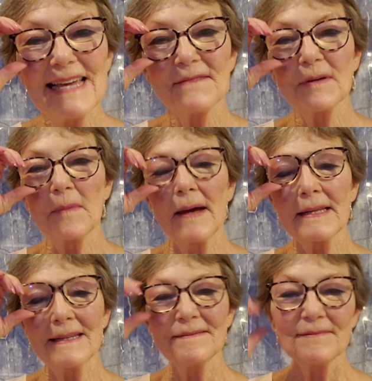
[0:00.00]
Hi
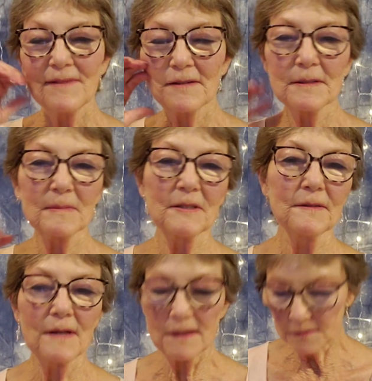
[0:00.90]
everybody, welcome to
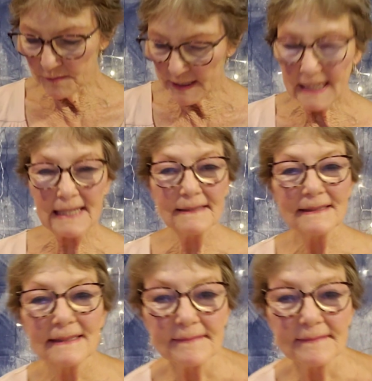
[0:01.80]
another reading.